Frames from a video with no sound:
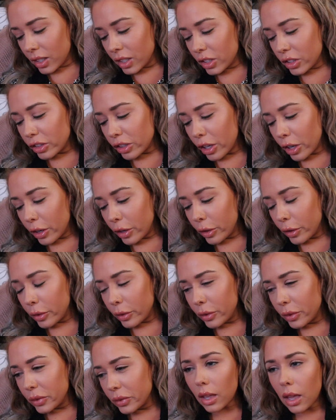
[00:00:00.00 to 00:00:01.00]

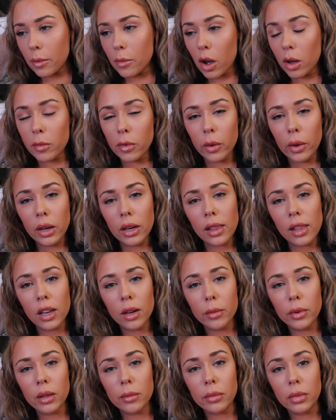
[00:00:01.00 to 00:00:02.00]
So I'm on my way to the
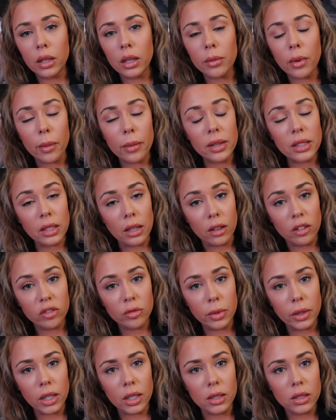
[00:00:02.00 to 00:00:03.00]
Airbnb by
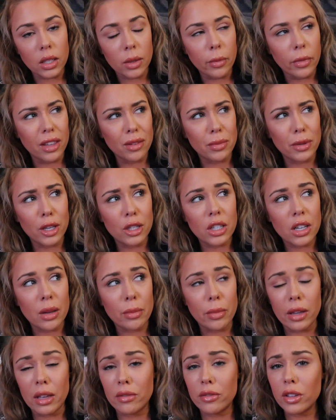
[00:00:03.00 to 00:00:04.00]
myself because I'm like, bitch, I
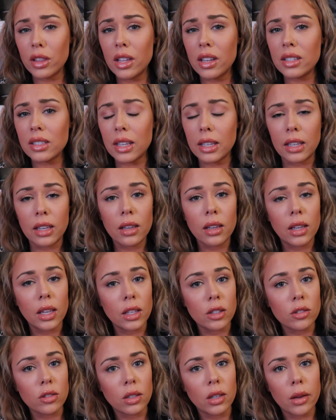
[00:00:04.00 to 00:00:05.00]
paid for this, I can't
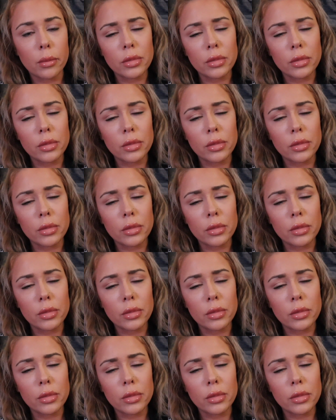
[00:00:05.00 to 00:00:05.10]
cancel it.